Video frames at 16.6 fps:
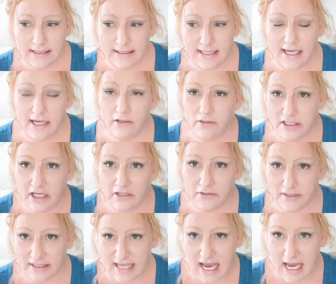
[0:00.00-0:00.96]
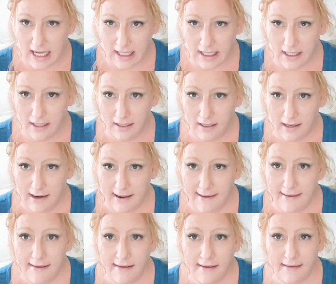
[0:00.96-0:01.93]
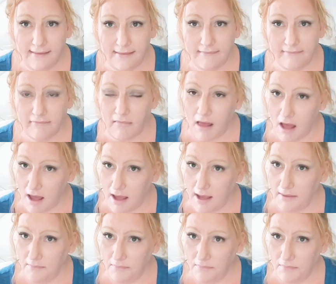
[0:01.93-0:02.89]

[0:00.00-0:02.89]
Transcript: telltale sign of Lyme,